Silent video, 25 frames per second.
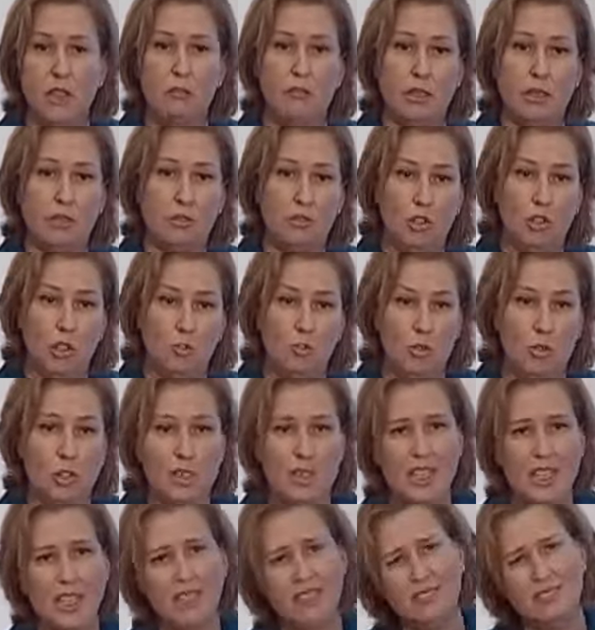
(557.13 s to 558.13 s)
but
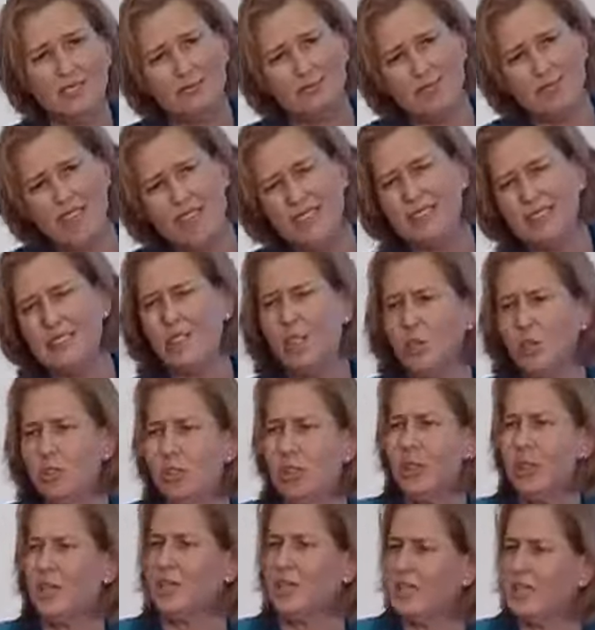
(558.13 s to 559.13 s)
represent not
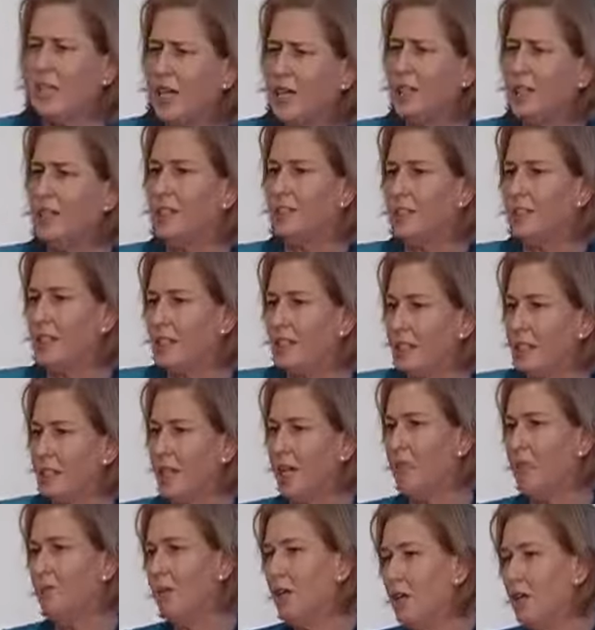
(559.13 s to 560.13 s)
exactly the
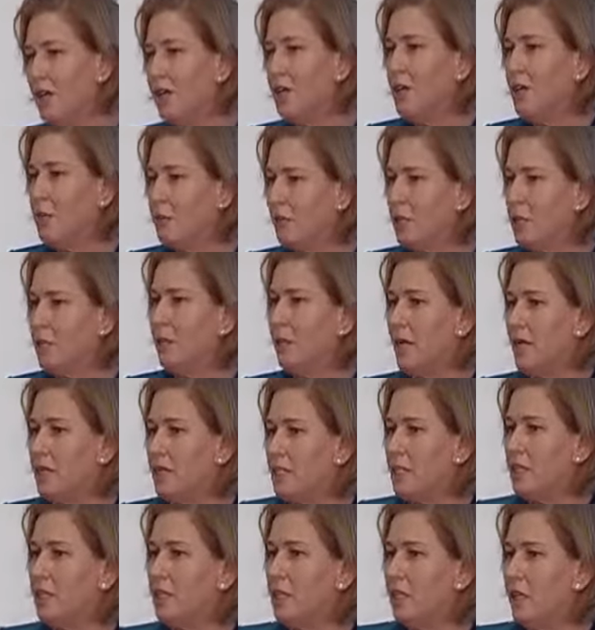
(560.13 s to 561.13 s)
same, but
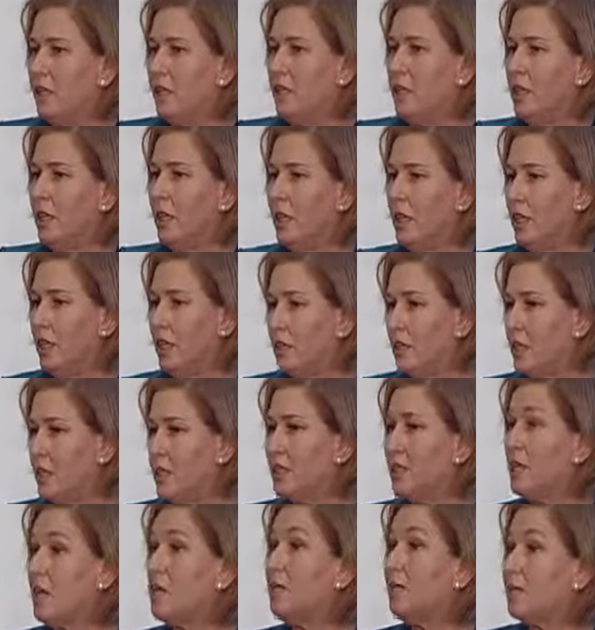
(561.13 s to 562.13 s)
basically the
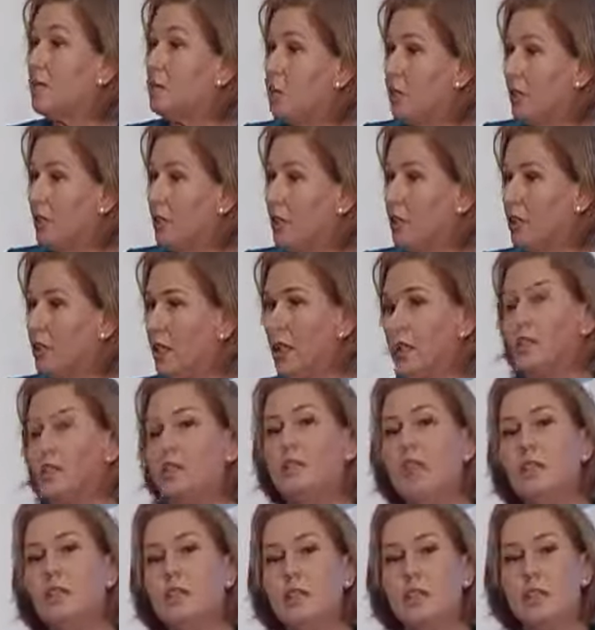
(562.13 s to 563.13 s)
same agenda
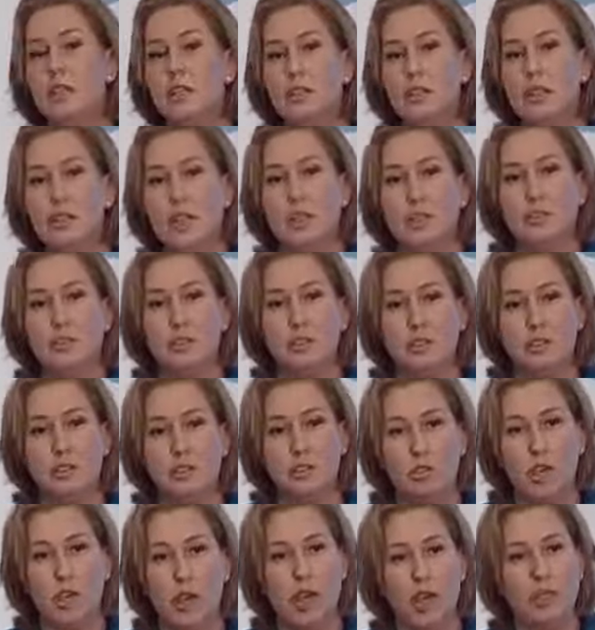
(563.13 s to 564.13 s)
that
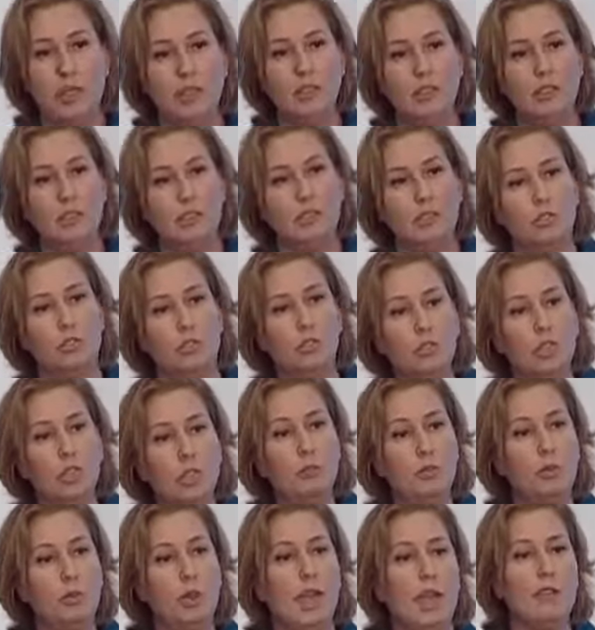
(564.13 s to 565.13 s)
trying to
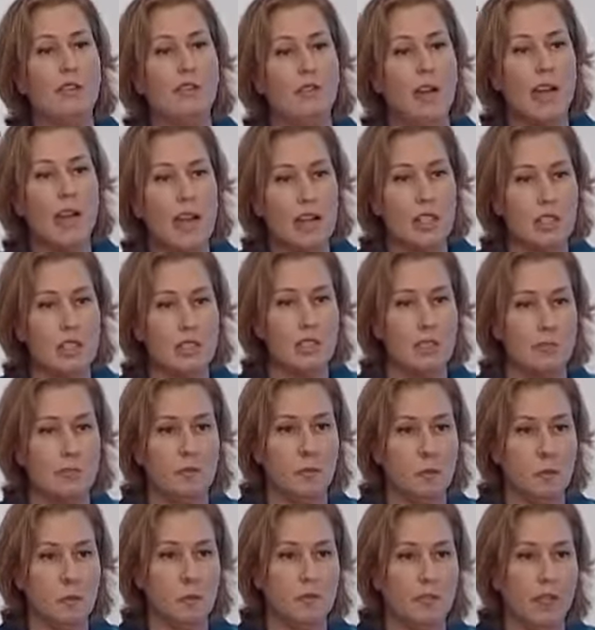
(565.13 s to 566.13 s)
deprive us
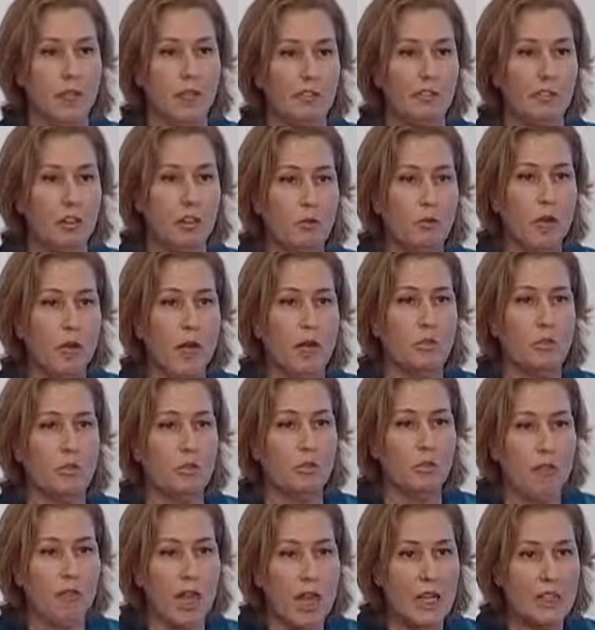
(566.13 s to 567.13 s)
from
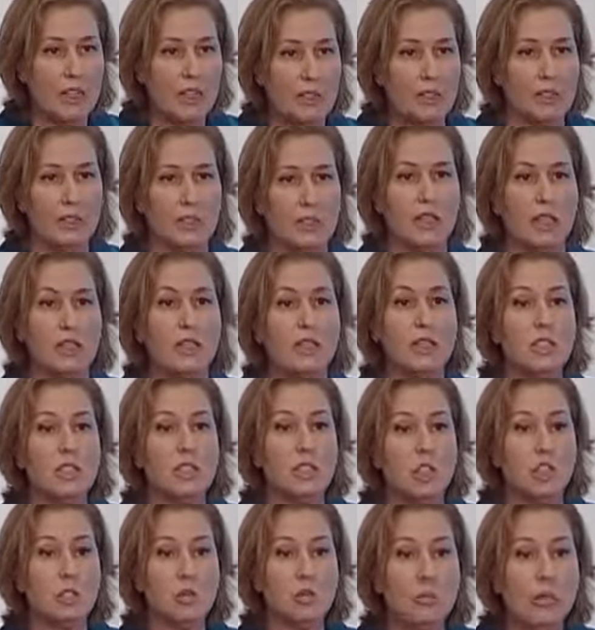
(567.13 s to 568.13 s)
our rights, that is
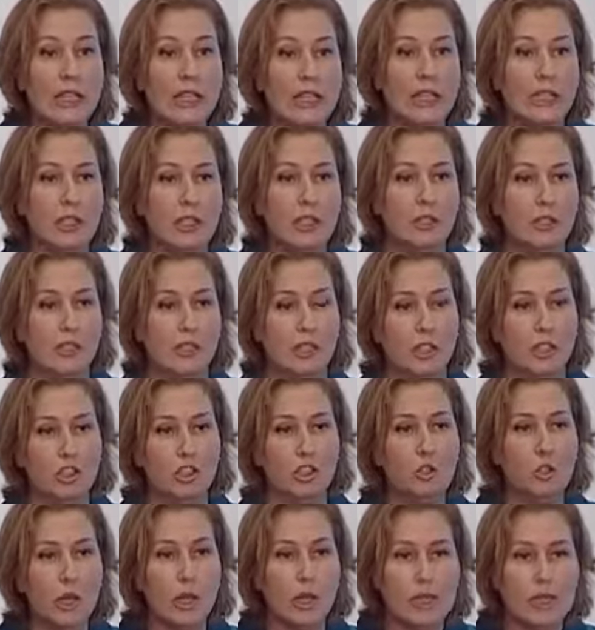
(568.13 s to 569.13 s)
not willing
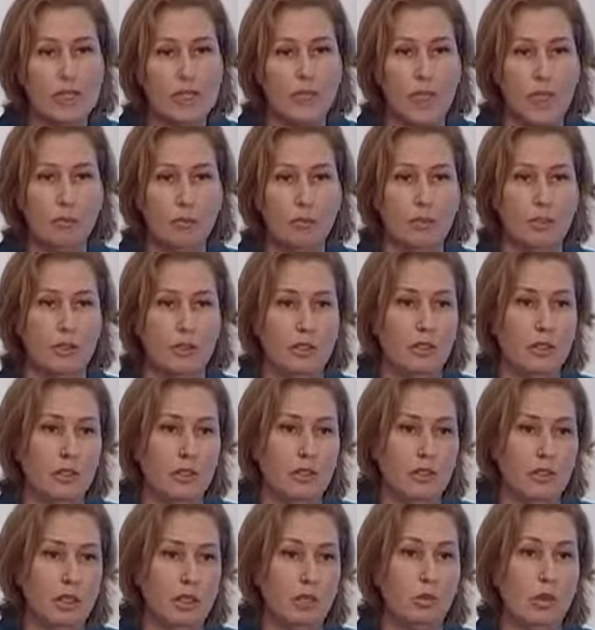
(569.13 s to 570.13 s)
to accept
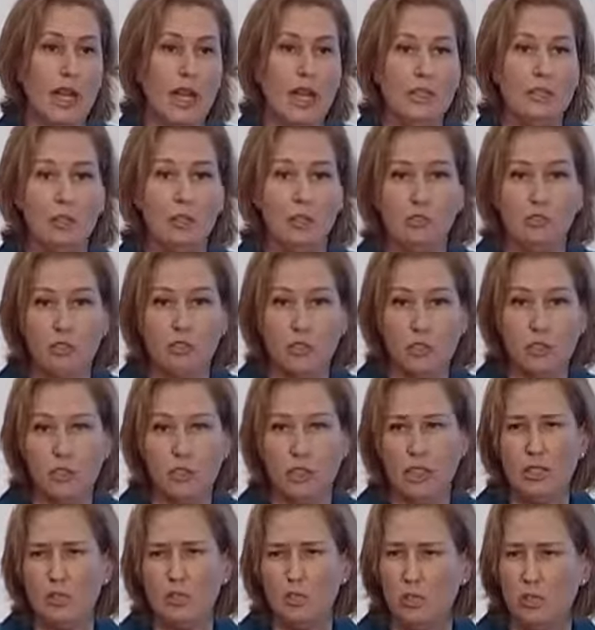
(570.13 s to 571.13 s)
the right of
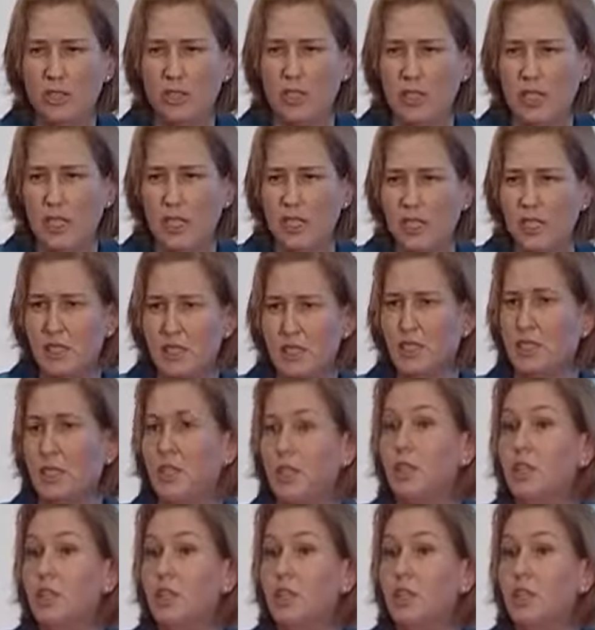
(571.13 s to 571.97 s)
Israel to exist,